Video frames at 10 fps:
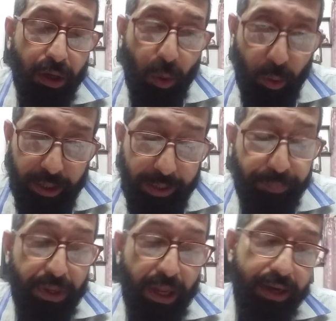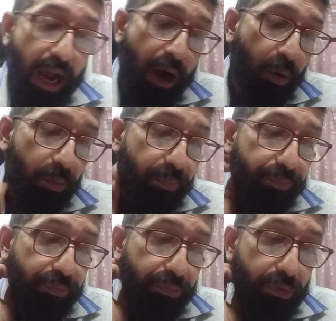Okay, now
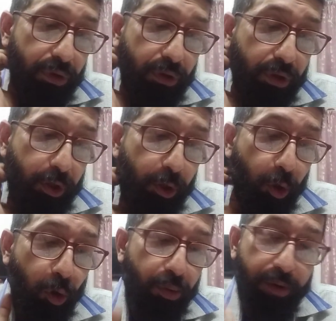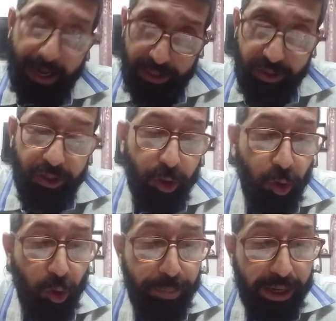you
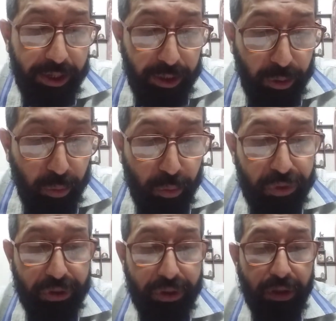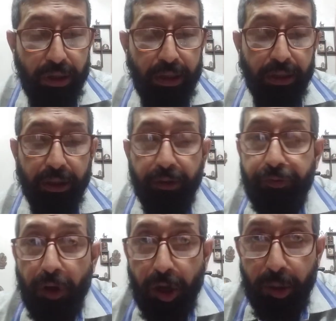may use the
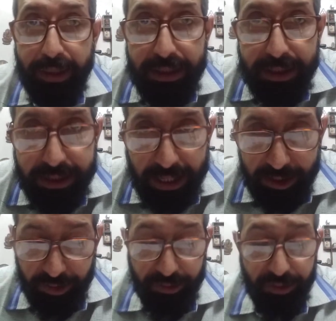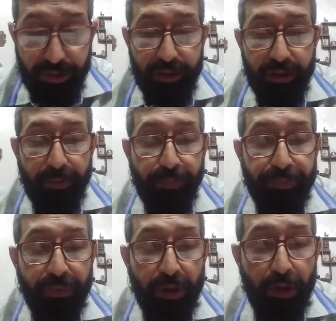following suggestions
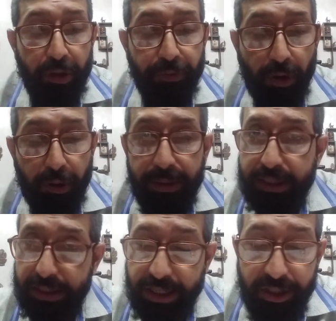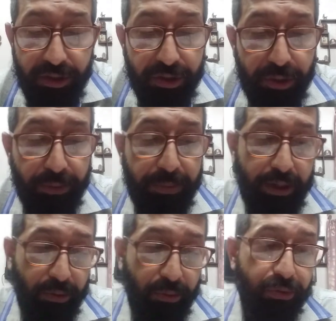you may
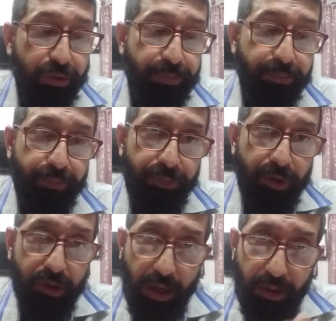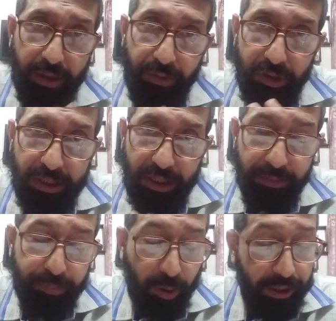use. So I'll give you
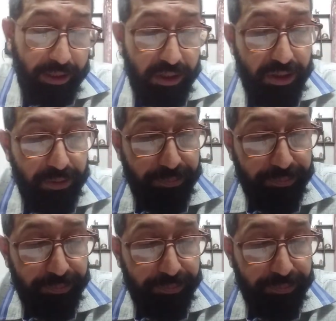certain points.